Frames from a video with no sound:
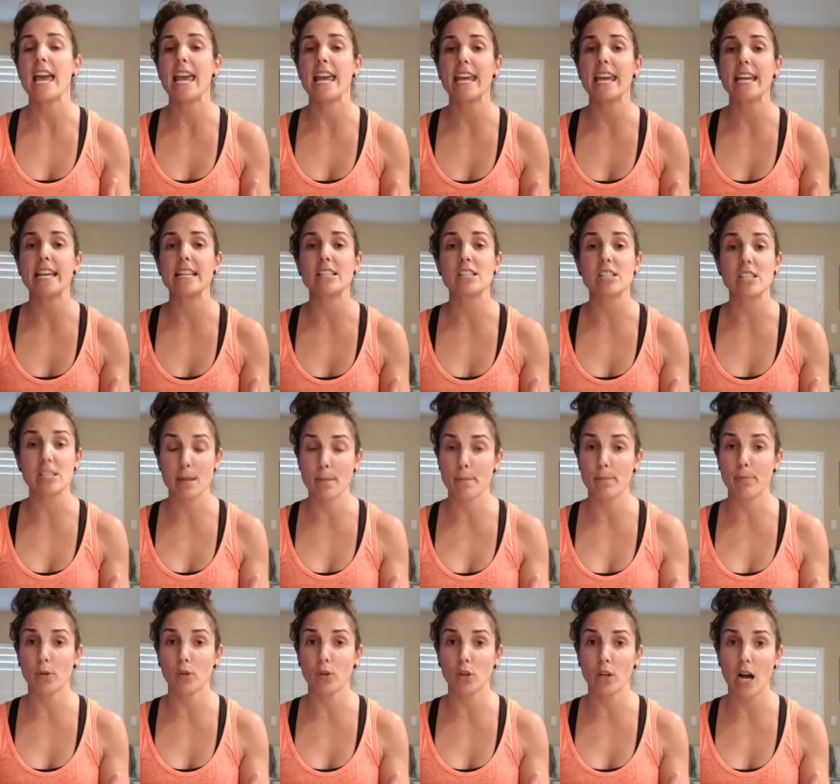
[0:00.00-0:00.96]
and
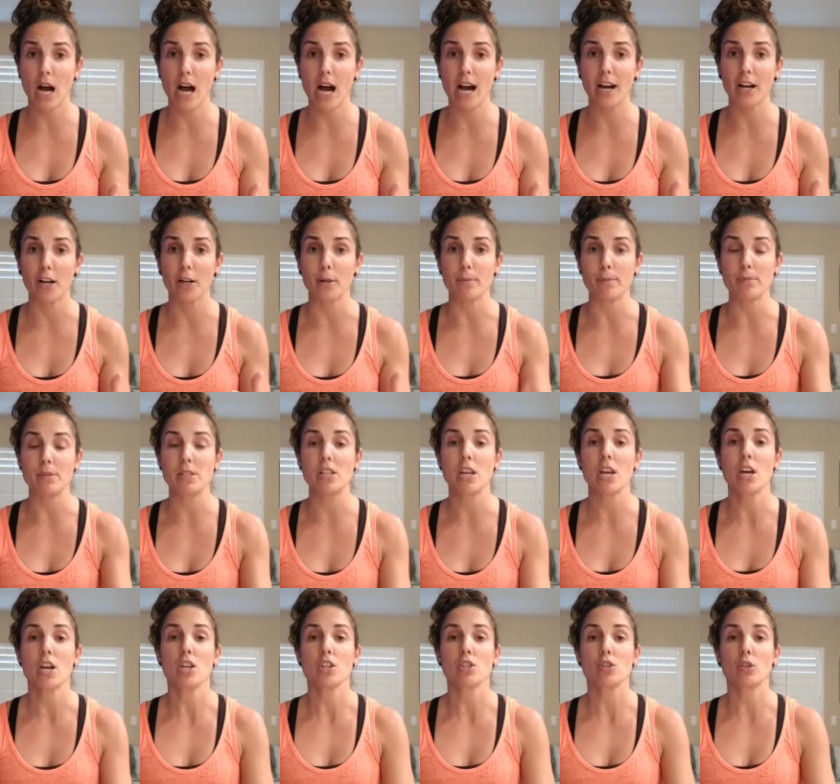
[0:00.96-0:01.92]
simple carbs.
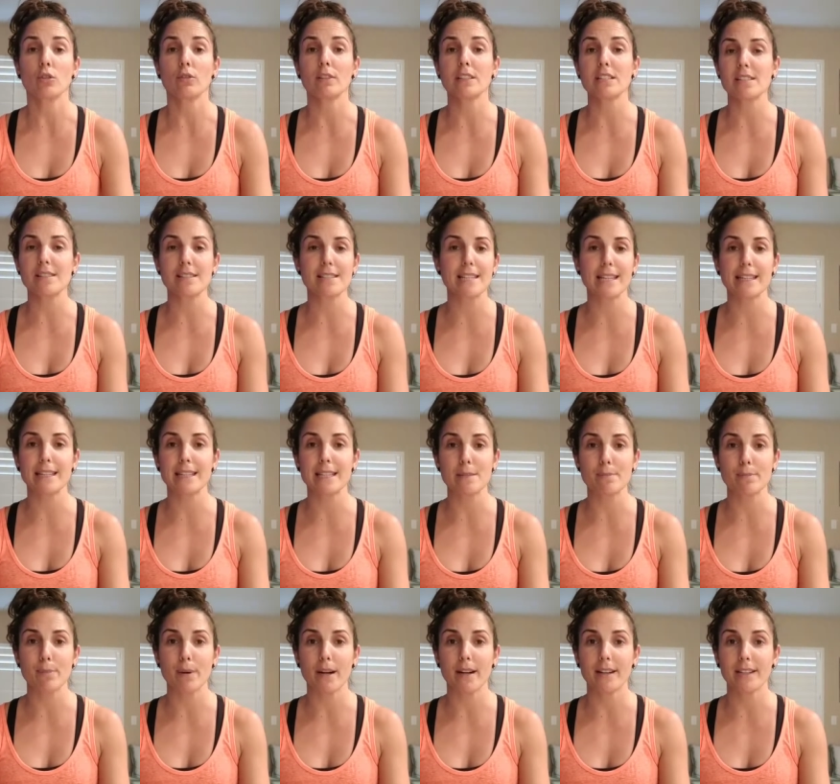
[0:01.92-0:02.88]
So let's get
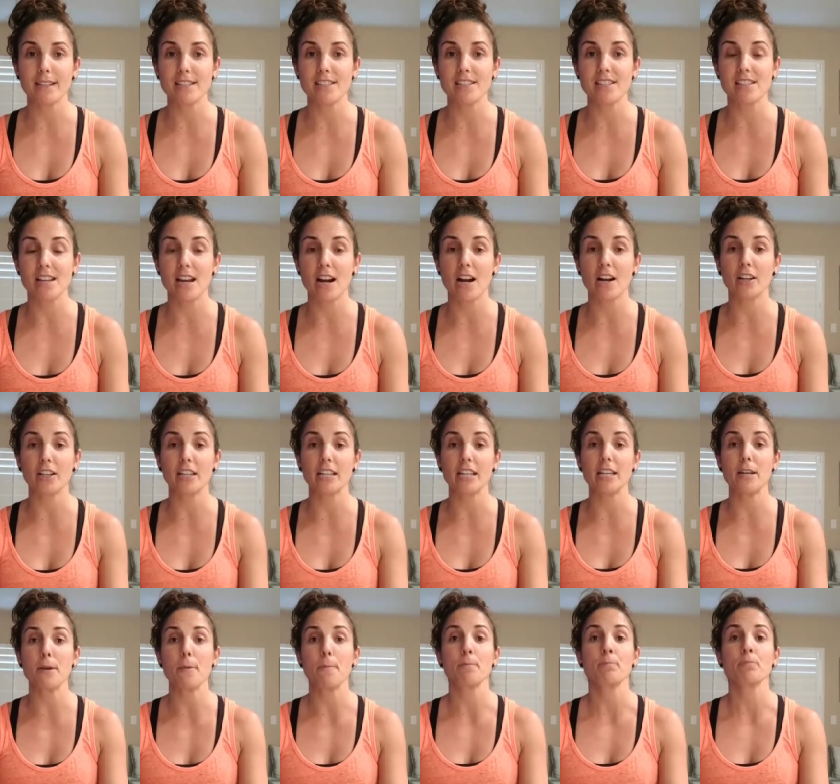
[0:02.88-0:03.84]
this party
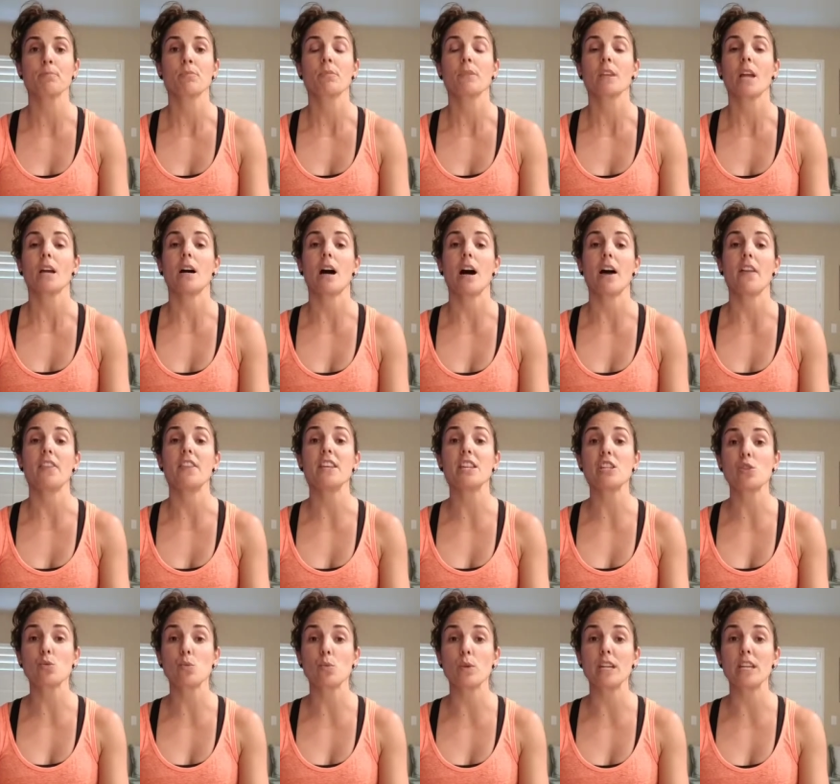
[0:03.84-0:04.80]
started. Uh,
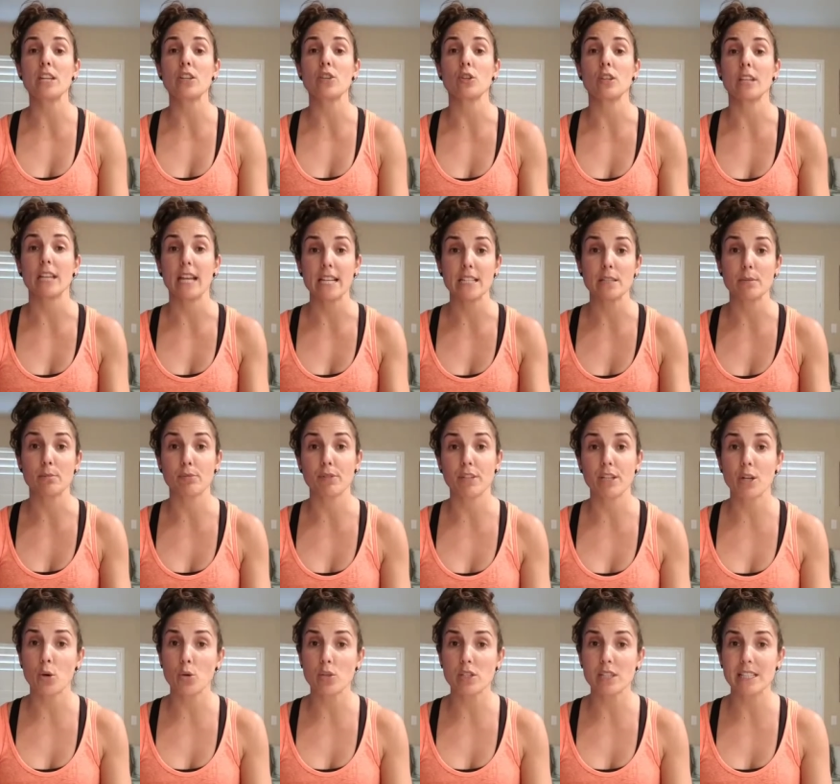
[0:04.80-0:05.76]
this week, you can head to
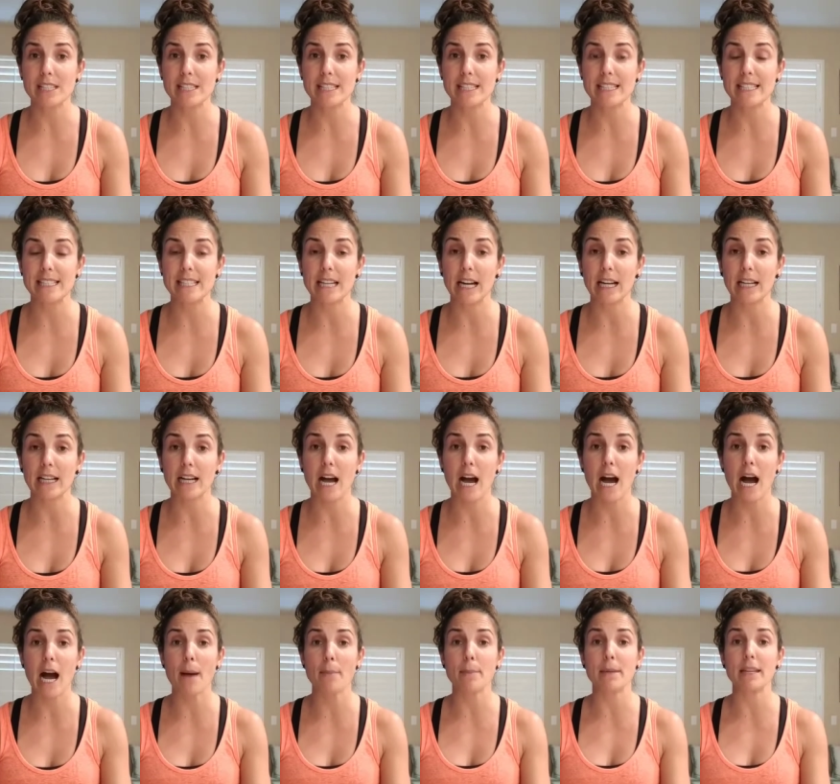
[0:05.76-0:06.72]
brie O C D dot
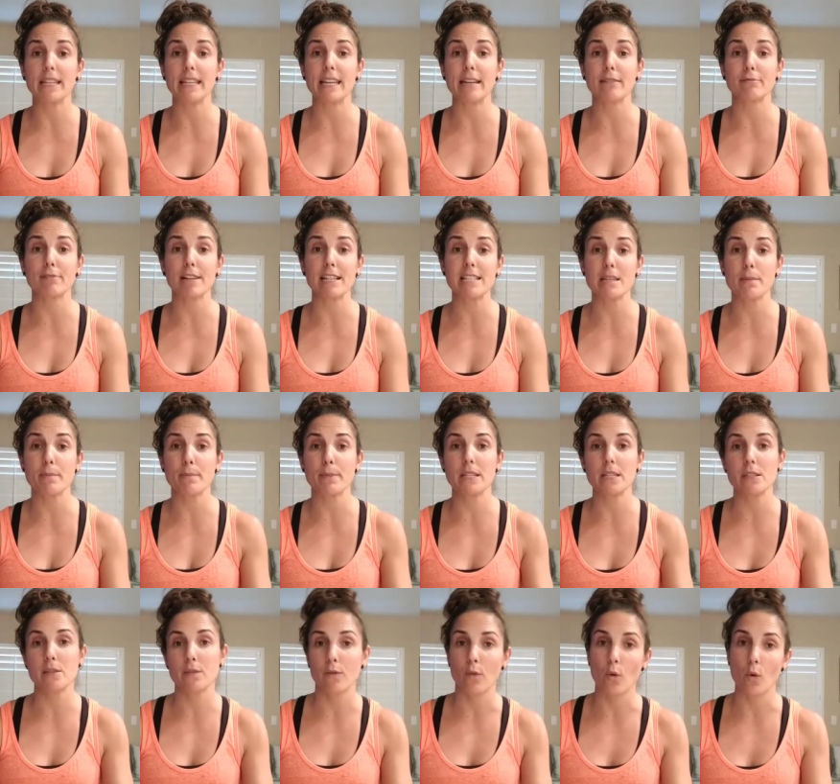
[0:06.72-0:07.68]
com and get
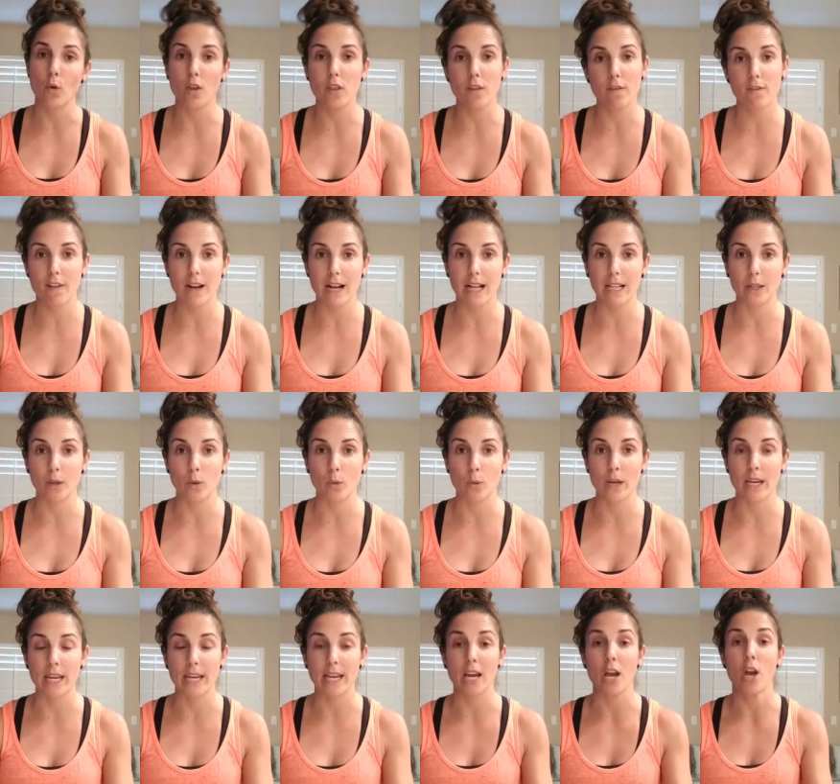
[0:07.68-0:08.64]
recipes for the
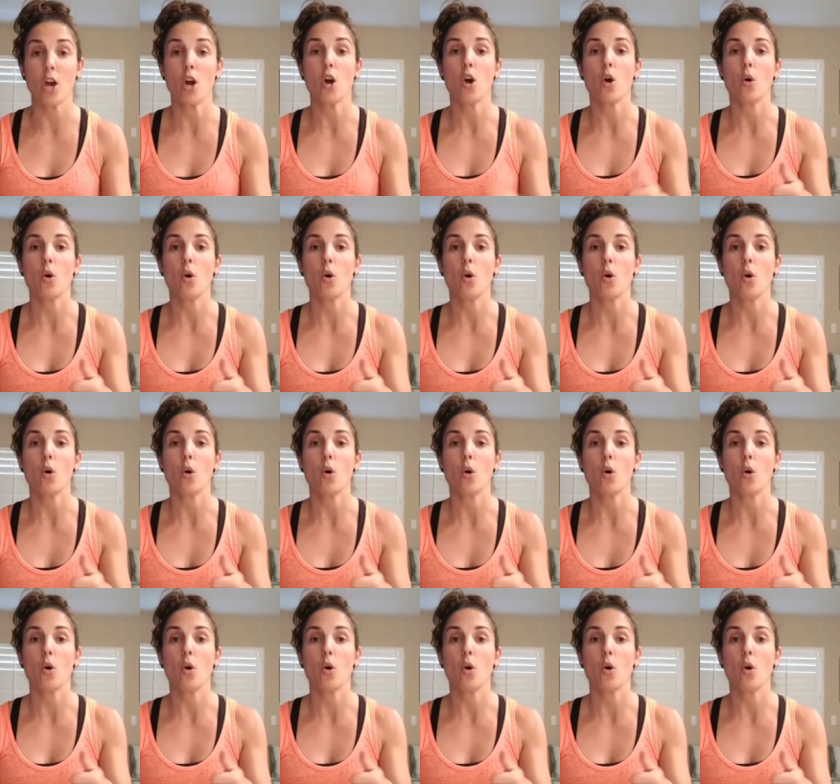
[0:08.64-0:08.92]
following.